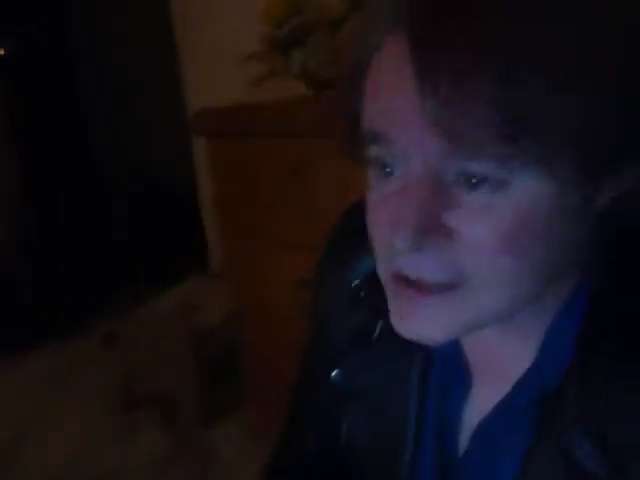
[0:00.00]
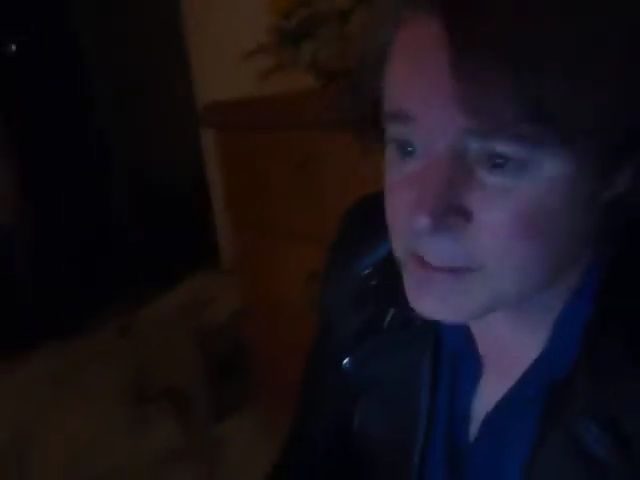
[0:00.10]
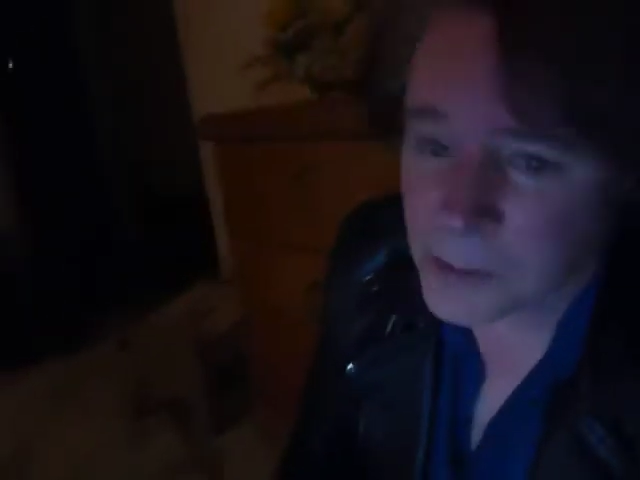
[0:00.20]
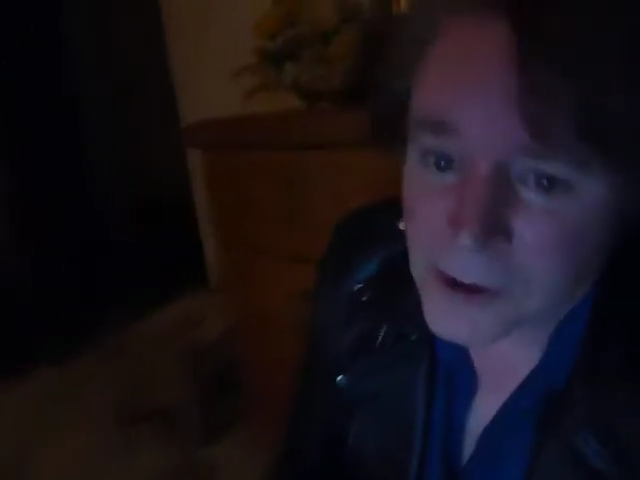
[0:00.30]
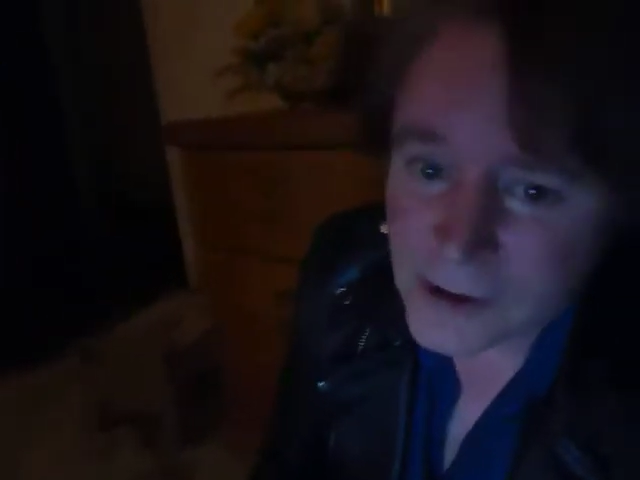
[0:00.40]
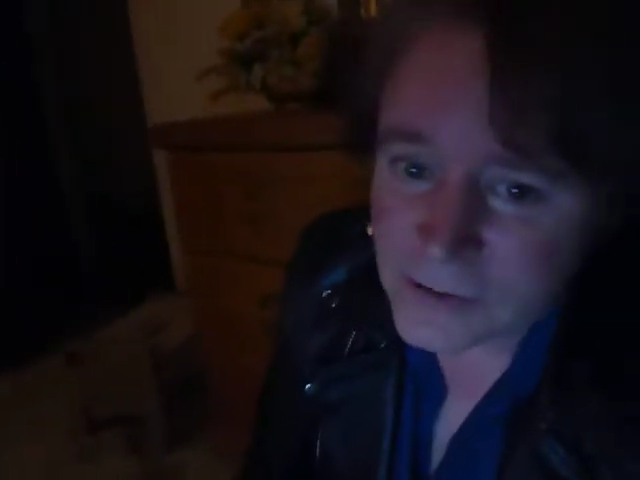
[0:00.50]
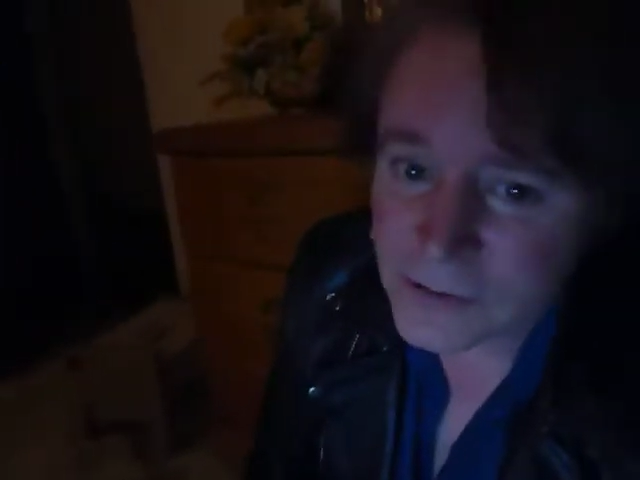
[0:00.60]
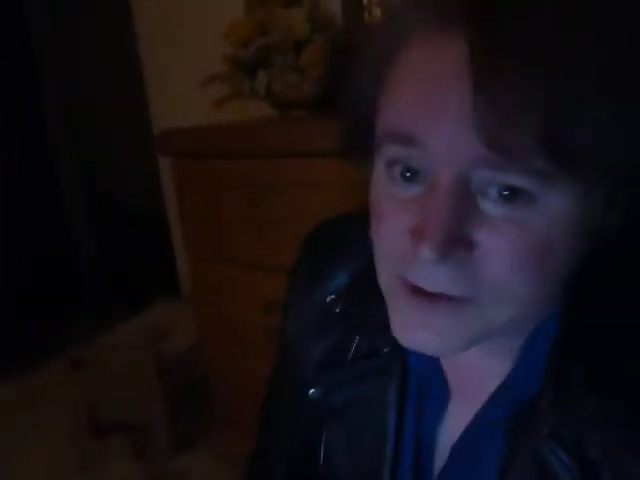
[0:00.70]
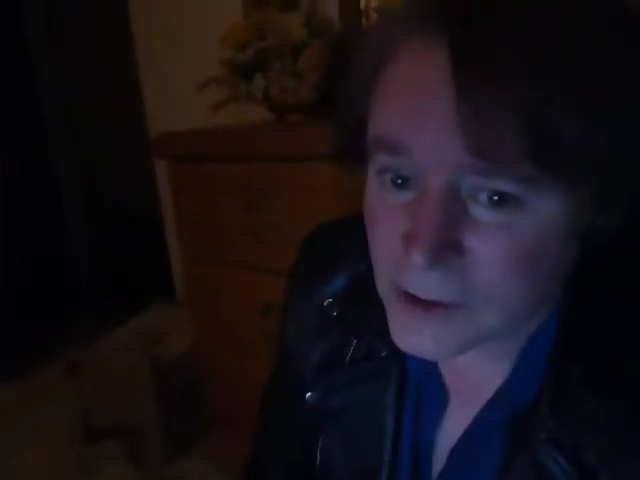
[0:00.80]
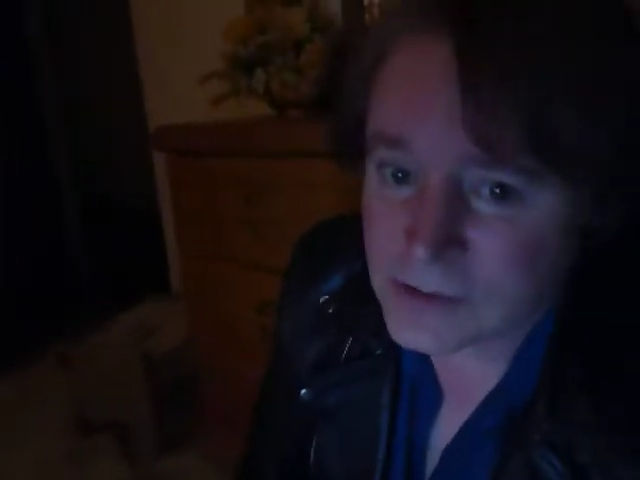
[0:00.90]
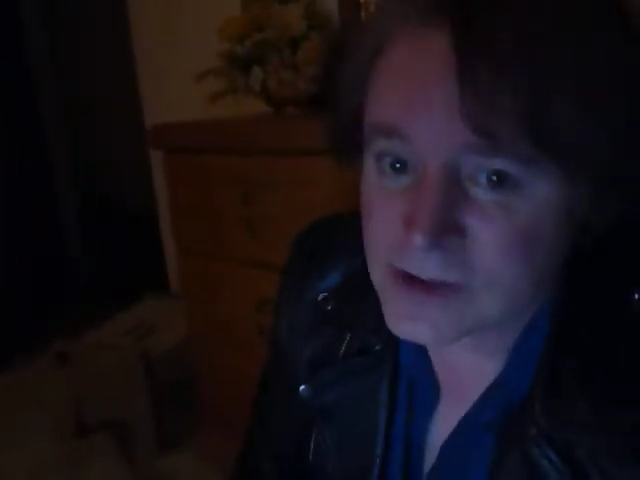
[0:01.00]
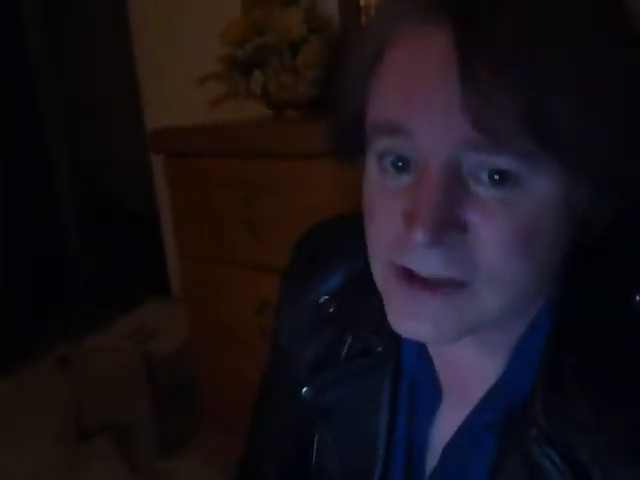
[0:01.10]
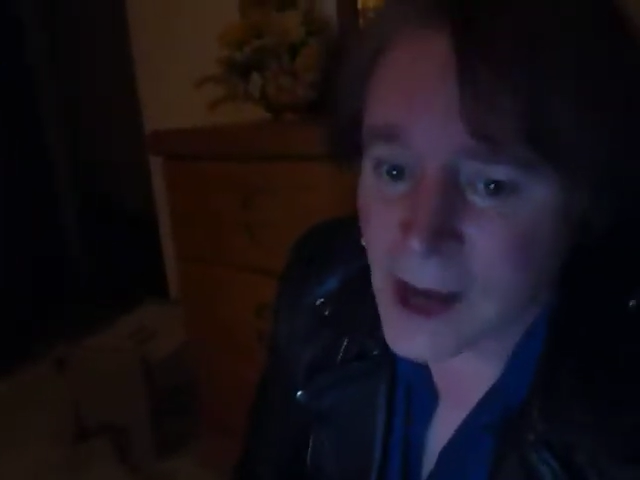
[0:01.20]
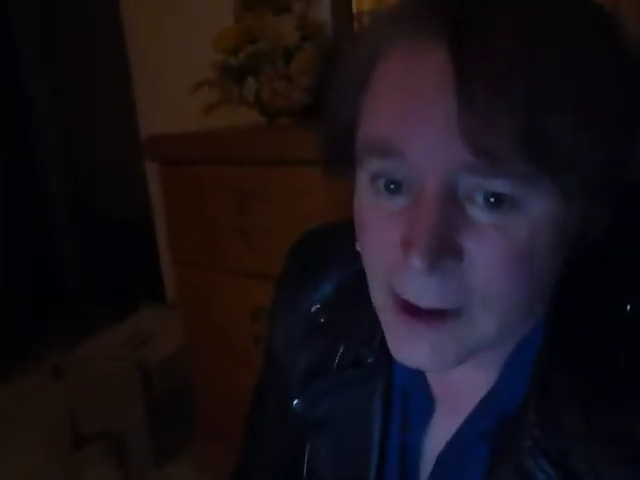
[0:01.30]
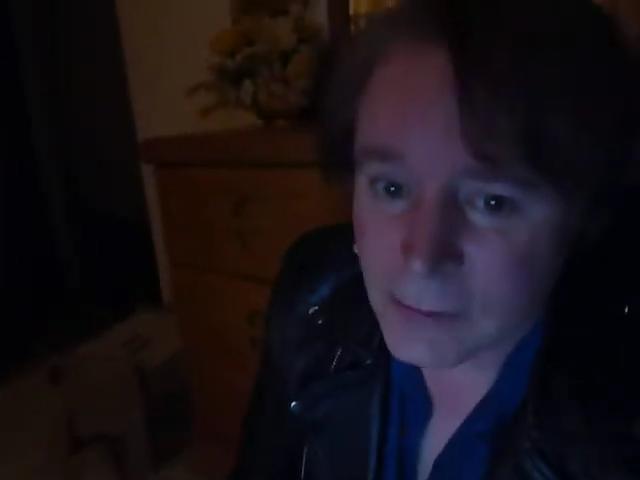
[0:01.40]
to prove those
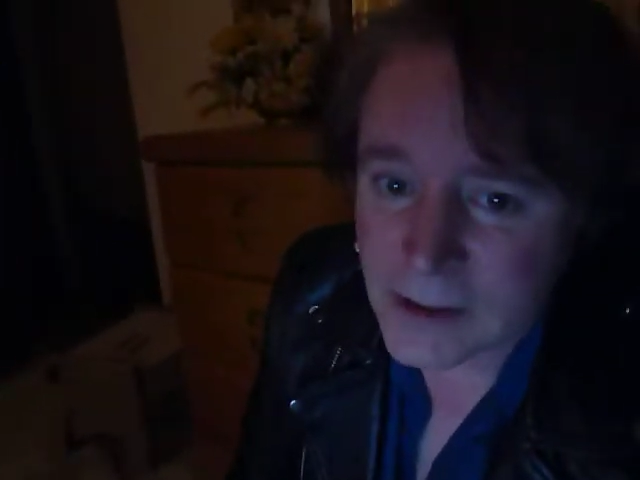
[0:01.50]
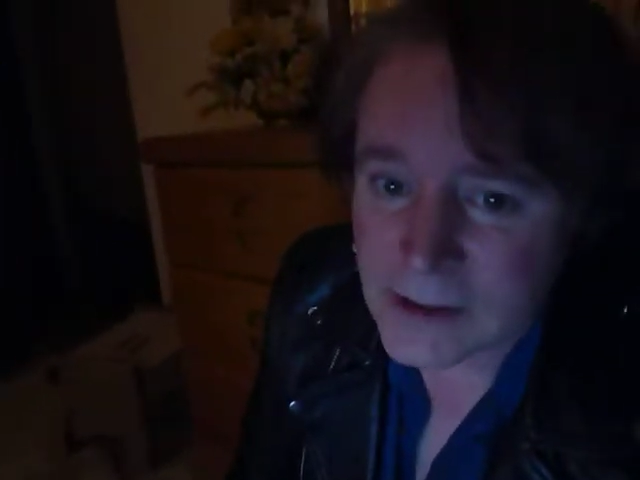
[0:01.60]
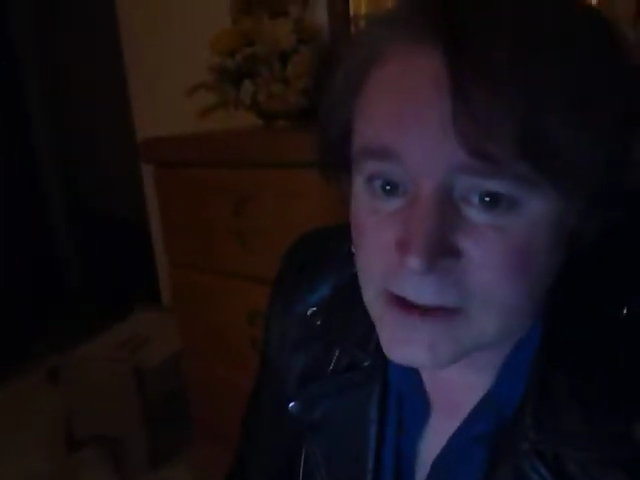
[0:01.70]
Dawud